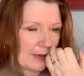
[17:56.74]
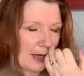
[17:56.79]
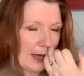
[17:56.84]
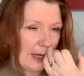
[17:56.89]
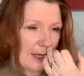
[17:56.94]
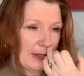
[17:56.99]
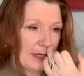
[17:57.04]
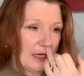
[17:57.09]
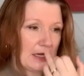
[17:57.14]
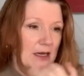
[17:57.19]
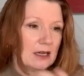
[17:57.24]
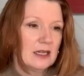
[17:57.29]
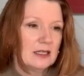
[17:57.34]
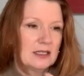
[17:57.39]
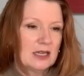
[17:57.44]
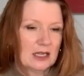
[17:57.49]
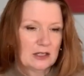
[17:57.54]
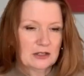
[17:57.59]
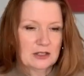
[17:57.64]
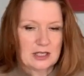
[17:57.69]
And then I
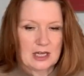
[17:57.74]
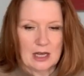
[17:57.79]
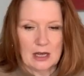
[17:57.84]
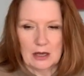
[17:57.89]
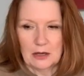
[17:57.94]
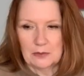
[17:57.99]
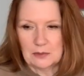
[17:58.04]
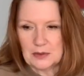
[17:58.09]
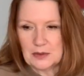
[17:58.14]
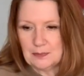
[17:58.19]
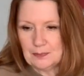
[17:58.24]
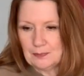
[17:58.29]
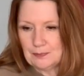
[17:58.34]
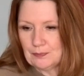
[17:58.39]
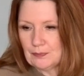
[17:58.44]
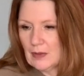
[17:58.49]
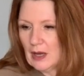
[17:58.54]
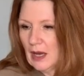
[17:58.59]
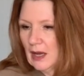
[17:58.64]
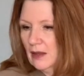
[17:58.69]
attached the arms
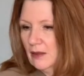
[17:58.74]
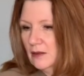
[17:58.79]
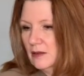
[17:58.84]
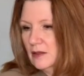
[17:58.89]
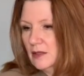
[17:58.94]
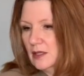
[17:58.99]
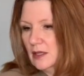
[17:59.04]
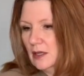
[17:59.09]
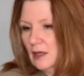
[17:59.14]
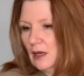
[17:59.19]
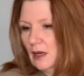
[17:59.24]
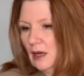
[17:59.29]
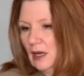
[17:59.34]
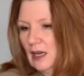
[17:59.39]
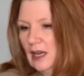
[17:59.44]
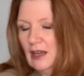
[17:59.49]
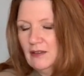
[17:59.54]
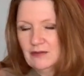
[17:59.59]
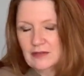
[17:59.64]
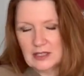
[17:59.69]
and I
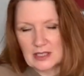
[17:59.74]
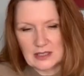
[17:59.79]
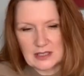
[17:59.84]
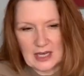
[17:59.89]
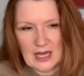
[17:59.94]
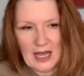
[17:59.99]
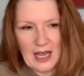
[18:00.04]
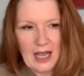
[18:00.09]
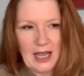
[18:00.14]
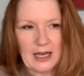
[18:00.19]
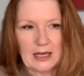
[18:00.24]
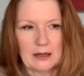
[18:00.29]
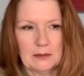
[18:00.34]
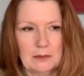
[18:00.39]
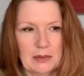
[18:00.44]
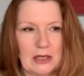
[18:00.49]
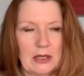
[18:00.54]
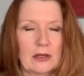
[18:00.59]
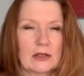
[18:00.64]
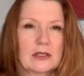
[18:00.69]
left it to hang
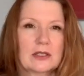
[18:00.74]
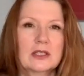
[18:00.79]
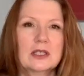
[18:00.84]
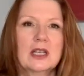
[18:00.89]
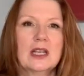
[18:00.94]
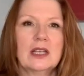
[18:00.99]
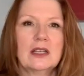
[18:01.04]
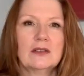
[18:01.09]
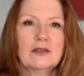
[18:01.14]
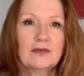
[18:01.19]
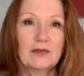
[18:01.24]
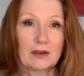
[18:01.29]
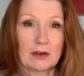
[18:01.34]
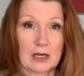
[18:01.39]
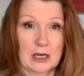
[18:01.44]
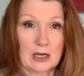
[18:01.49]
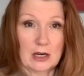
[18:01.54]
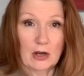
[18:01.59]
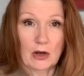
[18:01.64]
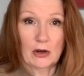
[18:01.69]
because it's
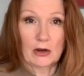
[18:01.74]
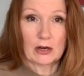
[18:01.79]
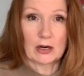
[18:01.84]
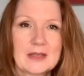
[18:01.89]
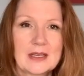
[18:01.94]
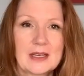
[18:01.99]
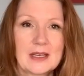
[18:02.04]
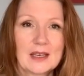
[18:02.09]
very long.